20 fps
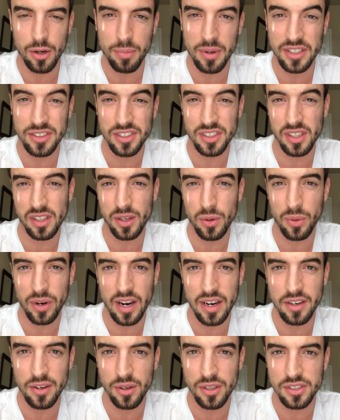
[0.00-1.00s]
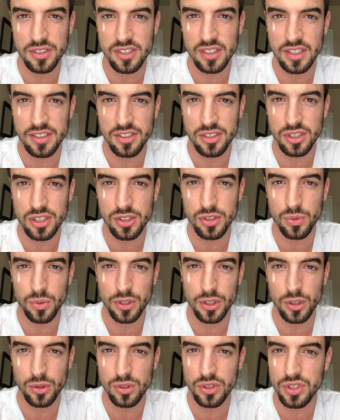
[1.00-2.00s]
Basically what I notice is it just
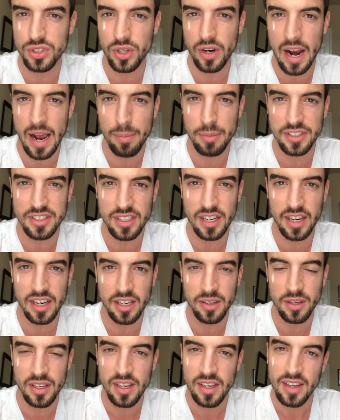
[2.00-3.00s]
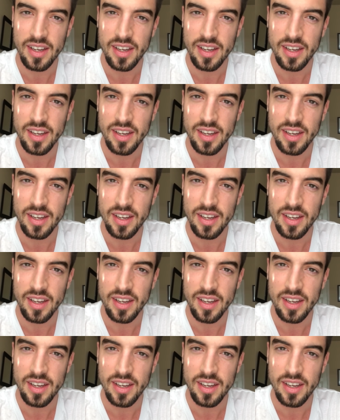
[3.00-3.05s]
reduces your appetite,